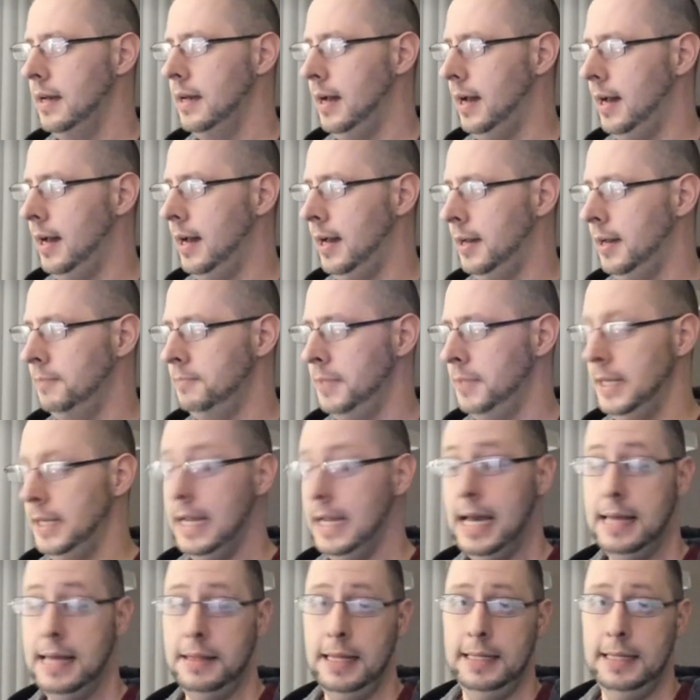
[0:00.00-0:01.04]
But
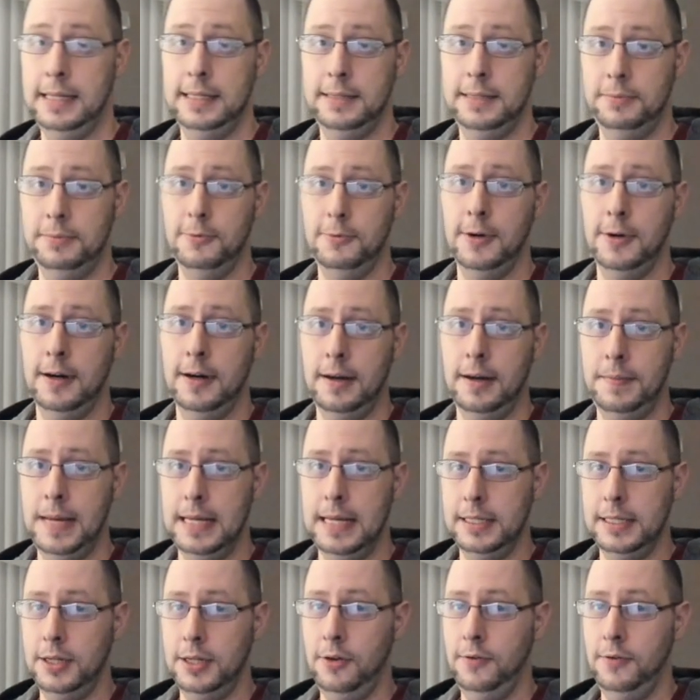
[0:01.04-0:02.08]
yeah, that's where I'm
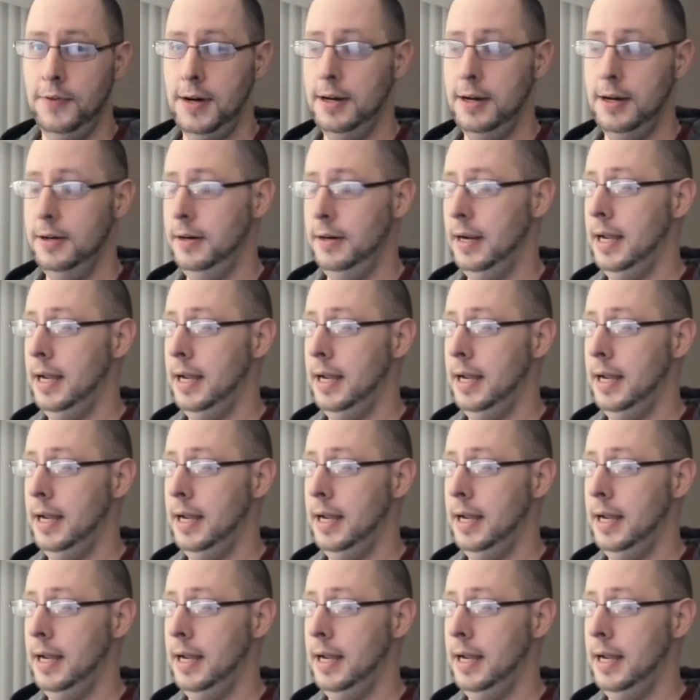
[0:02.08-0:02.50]
at so far.